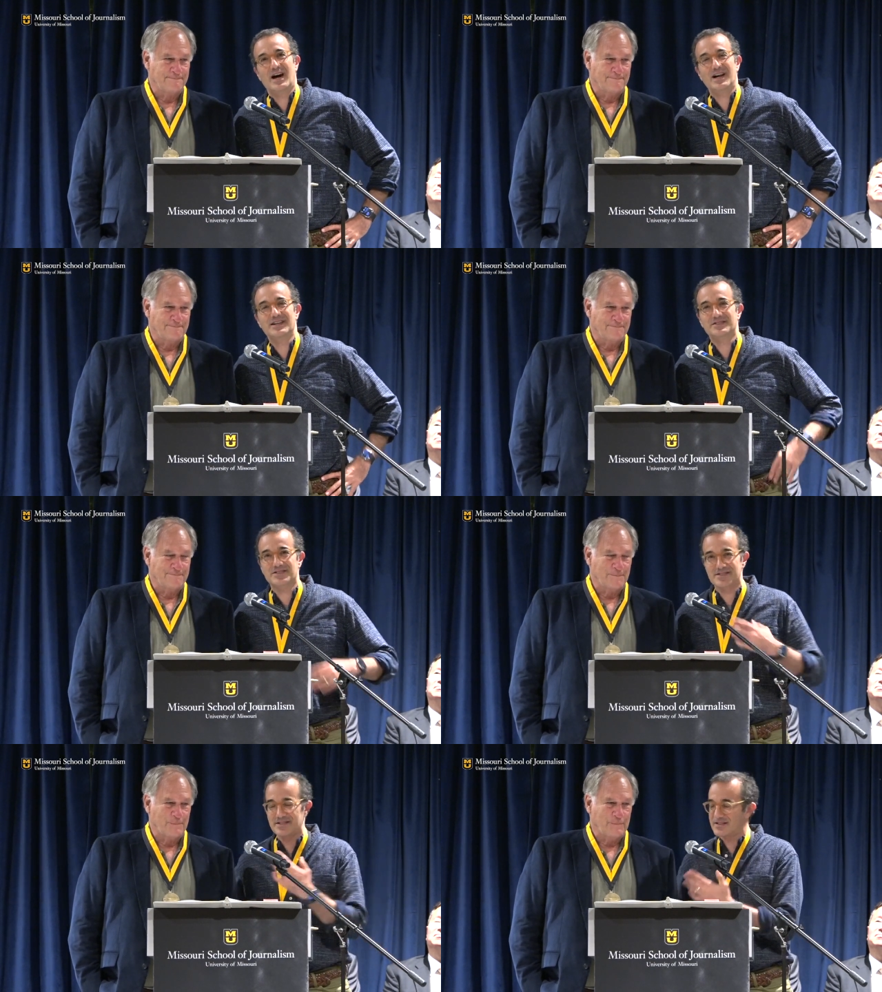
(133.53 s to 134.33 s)
Speaker 1: I get
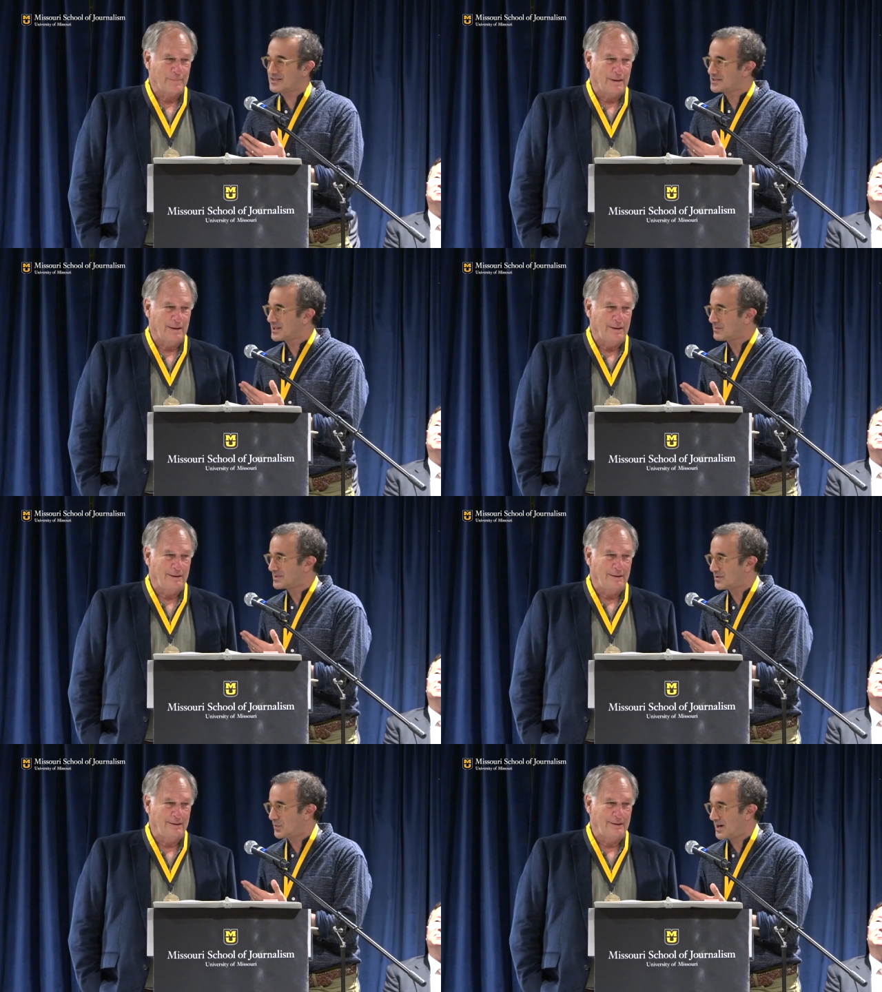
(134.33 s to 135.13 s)
to sit next to him
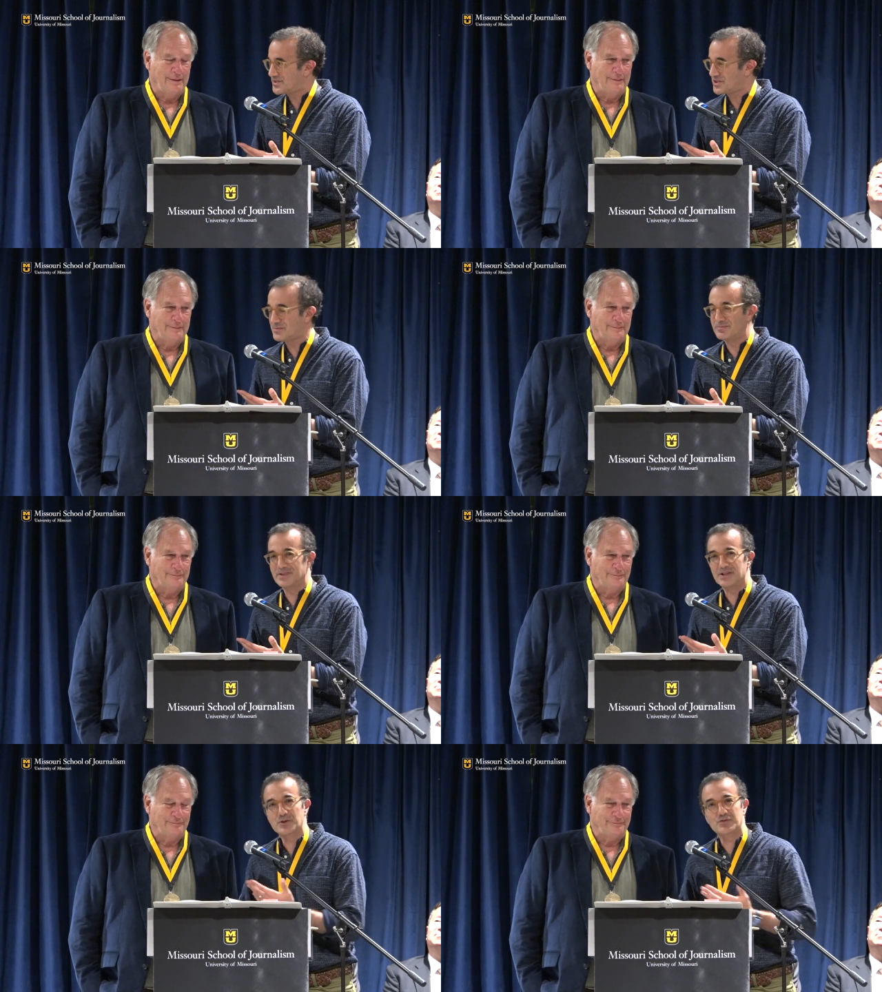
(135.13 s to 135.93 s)
and to watch
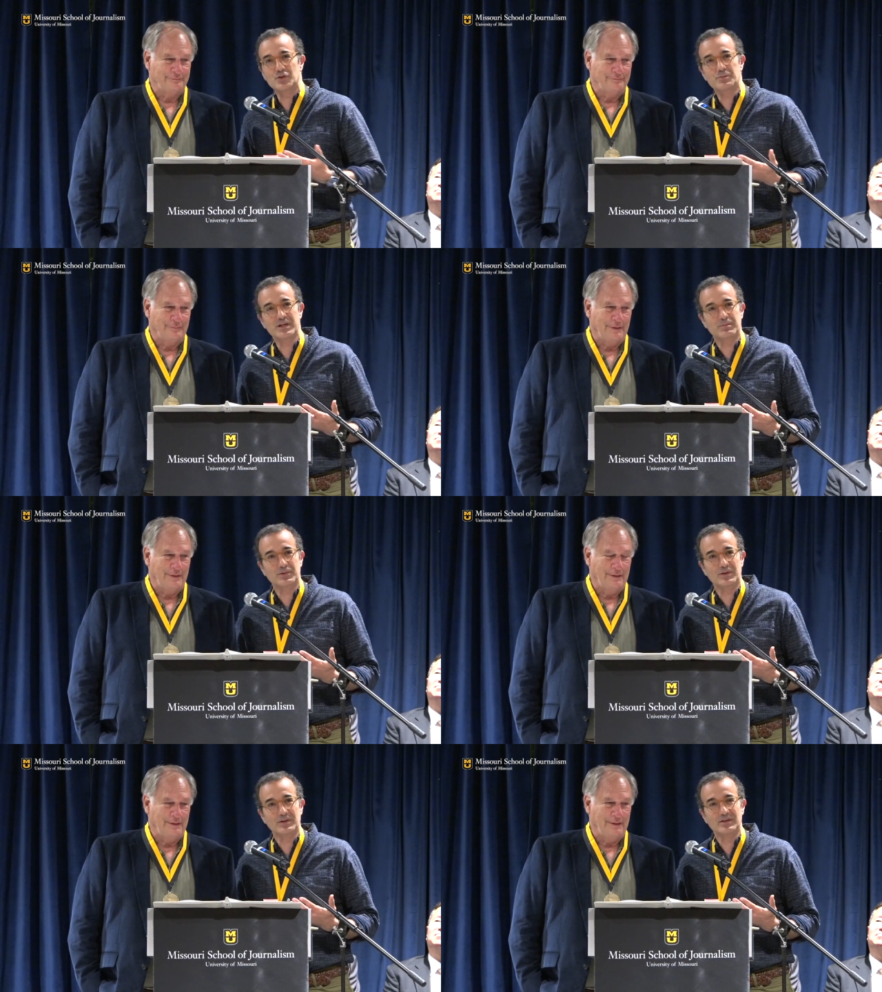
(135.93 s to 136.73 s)
him interview
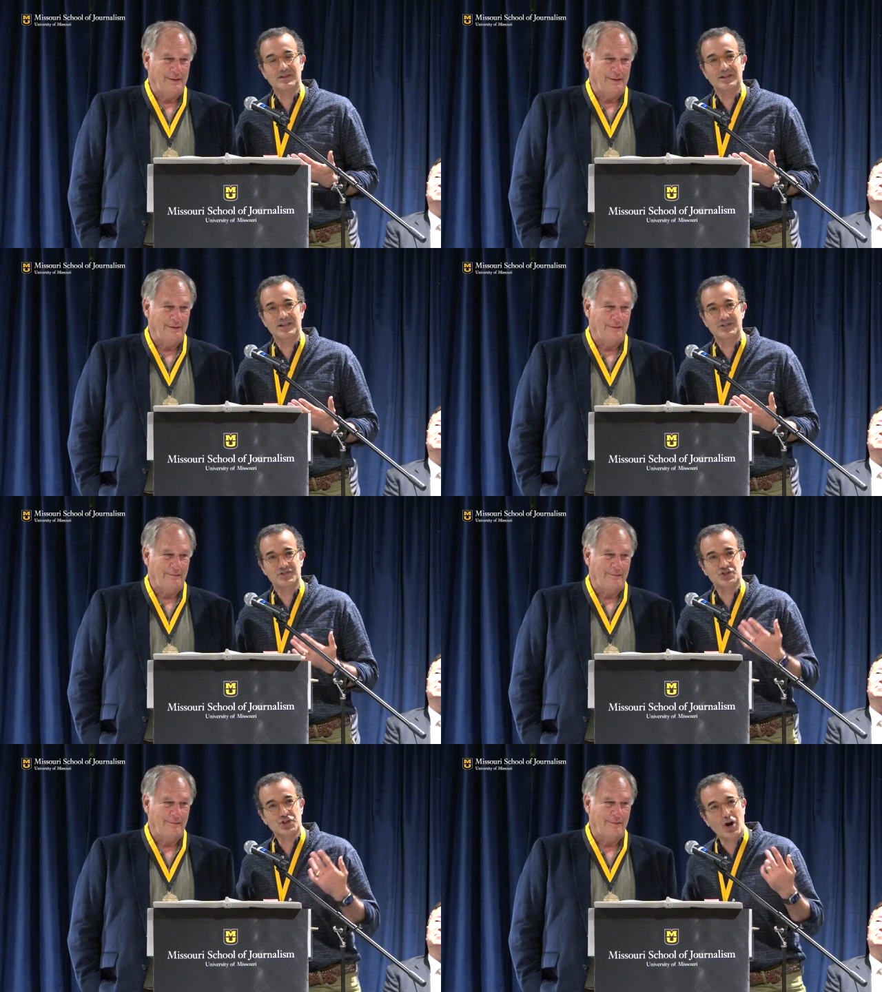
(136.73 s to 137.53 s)
people
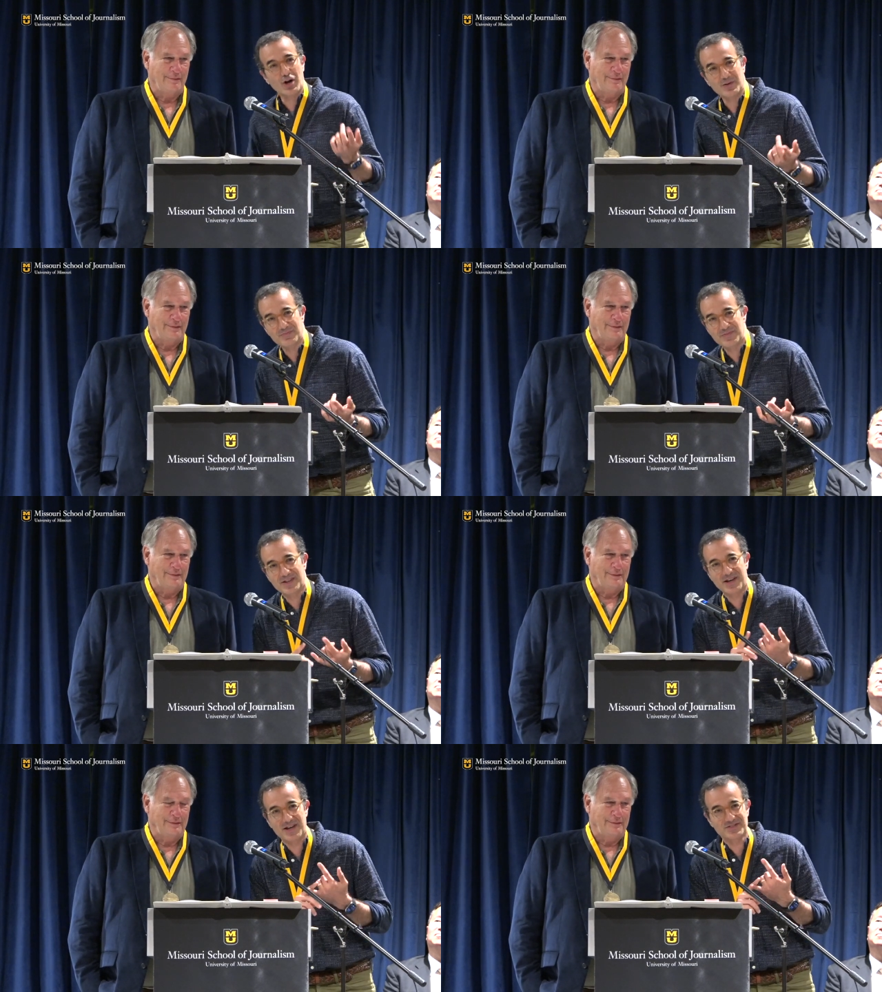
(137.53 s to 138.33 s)
and charm the
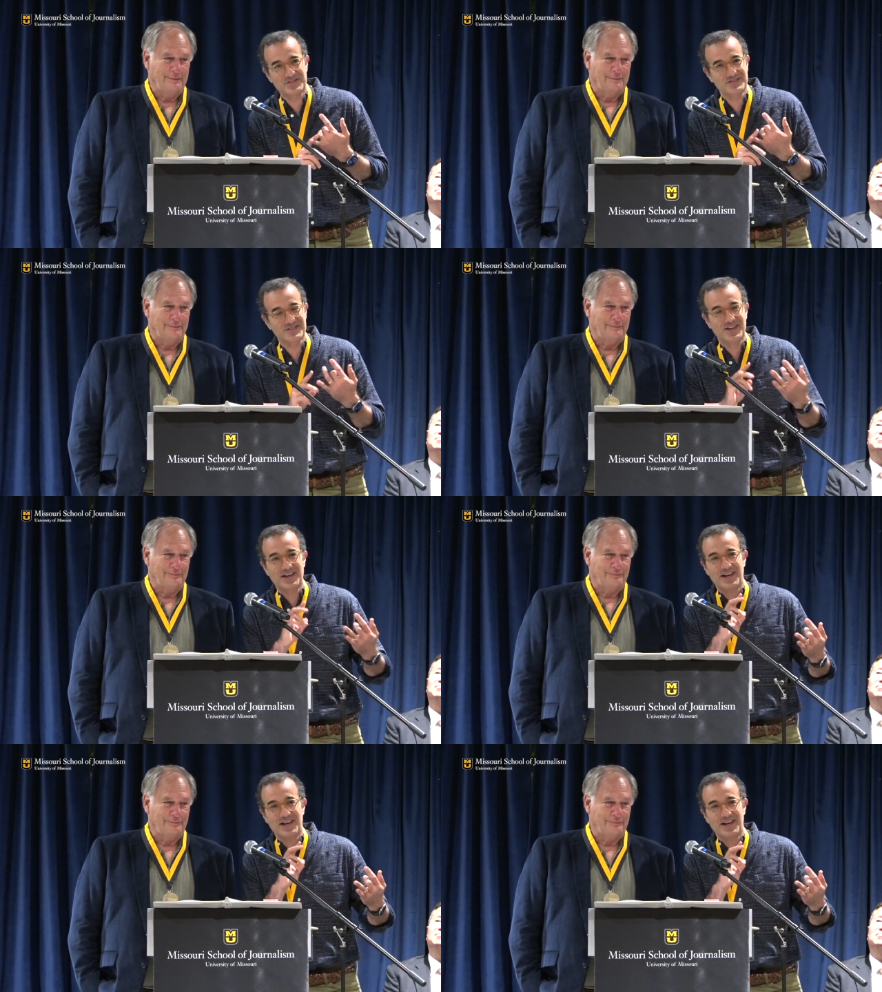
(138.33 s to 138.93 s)
guests,